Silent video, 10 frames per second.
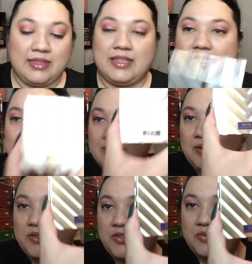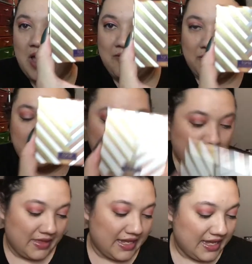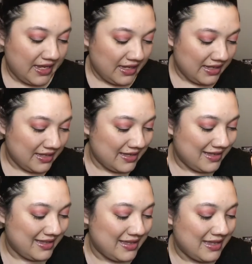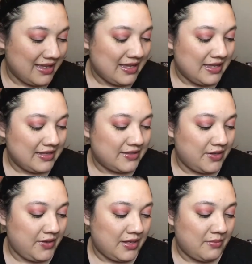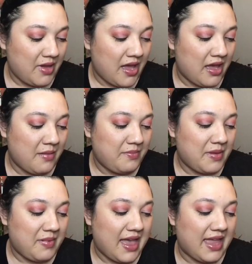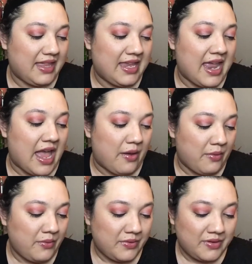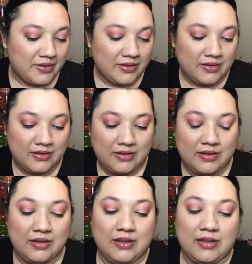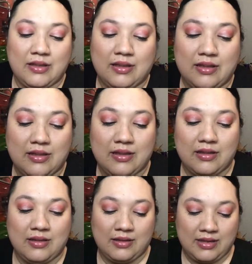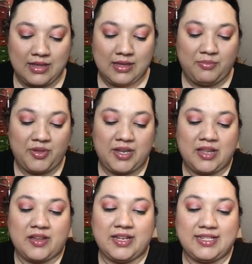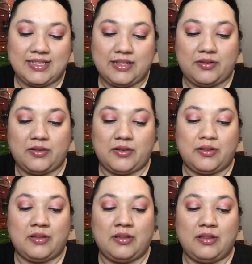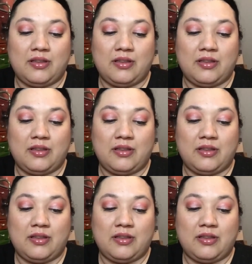this little travel thing. So you can pop a palette out and then put it on its little,